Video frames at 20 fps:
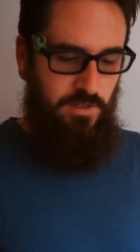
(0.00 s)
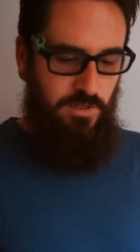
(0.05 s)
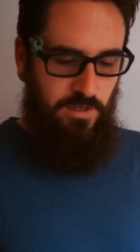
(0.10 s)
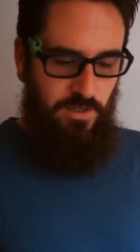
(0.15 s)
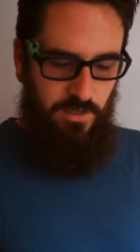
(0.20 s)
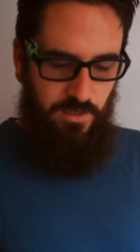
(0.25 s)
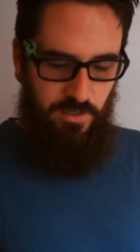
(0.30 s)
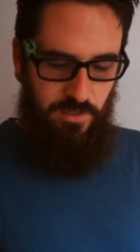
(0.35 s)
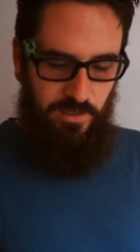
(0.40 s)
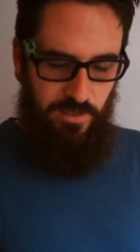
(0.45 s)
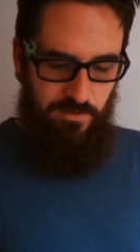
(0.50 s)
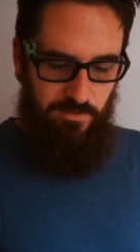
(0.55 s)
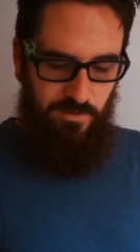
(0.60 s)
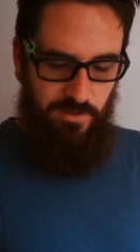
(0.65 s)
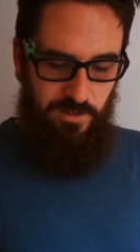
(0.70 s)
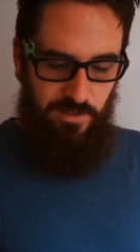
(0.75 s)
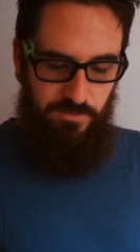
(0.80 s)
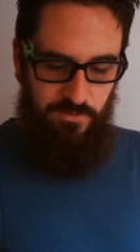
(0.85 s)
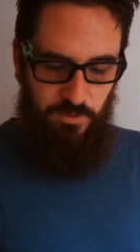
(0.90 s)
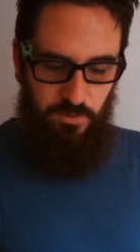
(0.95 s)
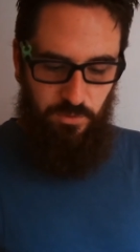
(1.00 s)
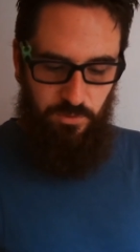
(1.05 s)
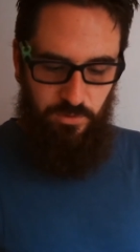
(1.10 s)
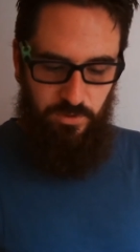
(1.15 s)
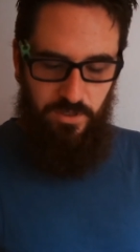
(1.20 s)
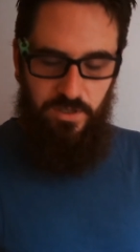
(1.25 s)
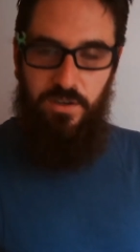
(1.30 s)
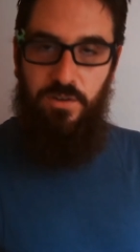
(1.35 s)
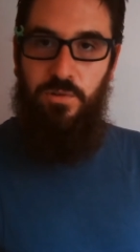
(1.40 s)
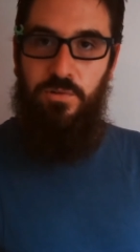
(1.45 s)
It gives you all
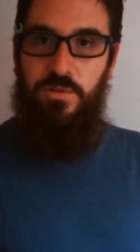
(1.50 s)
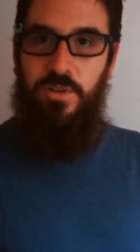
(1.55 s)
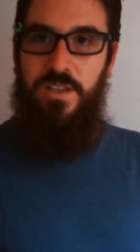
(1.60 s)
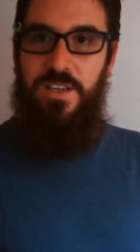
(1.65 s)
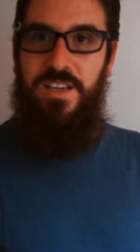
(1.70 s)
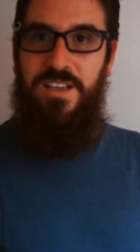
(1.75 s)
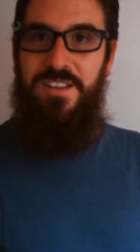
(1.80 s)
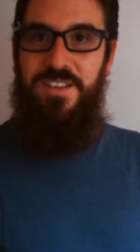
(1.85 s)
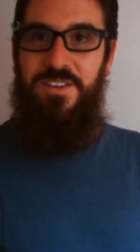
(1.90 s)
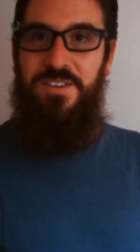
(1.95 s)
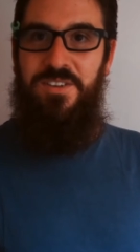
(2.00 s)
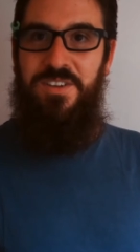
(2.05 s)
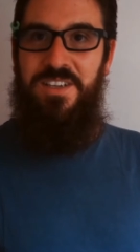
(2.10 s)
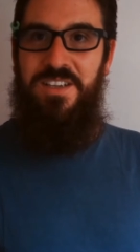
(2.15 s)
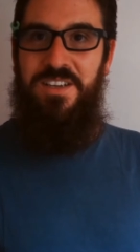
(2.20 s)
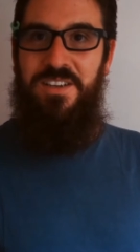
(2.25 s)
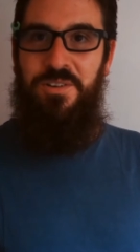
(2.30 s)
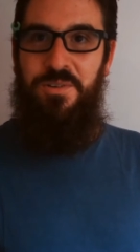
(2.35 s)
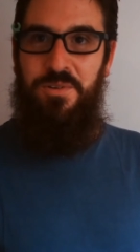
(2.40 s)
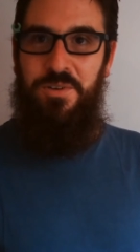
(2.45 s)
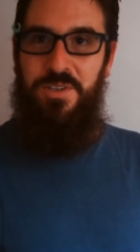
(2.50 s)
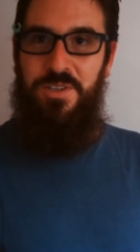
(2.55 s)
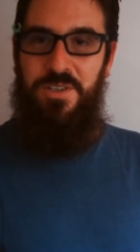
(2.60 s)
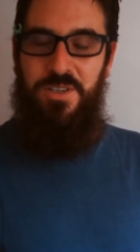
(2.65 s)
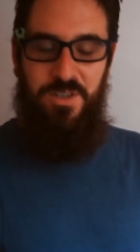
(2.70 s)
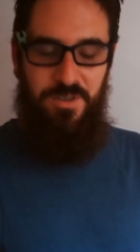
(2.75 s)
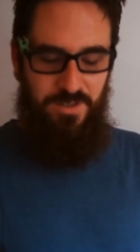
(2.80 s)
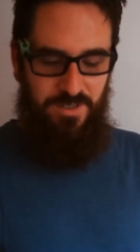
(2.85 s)
the kit that you need in order to do it